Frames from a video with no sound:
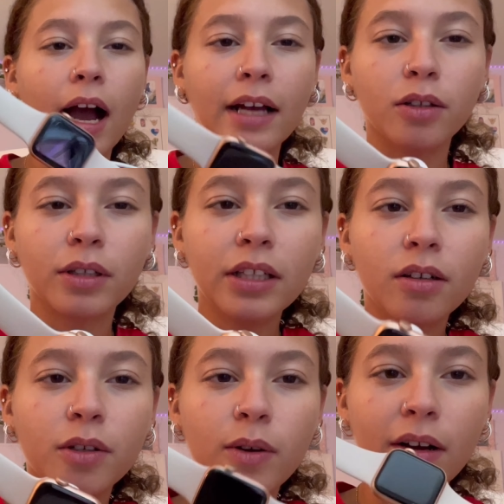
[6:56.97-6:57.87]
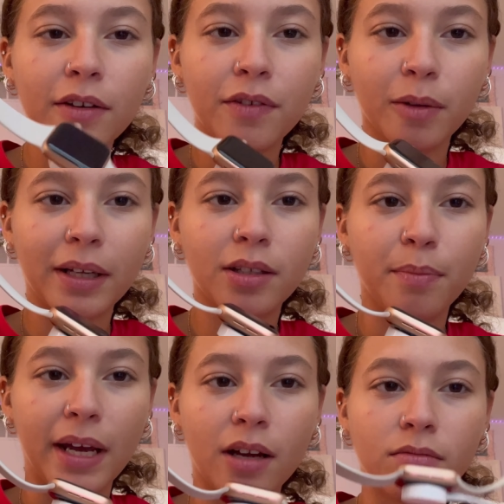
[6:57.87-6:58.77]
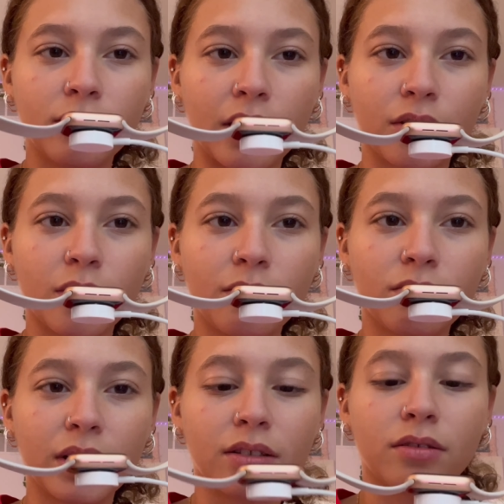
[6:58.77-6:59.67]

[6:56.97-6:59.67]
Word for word: I low-key don't know how I feel about the band. I don't know, like,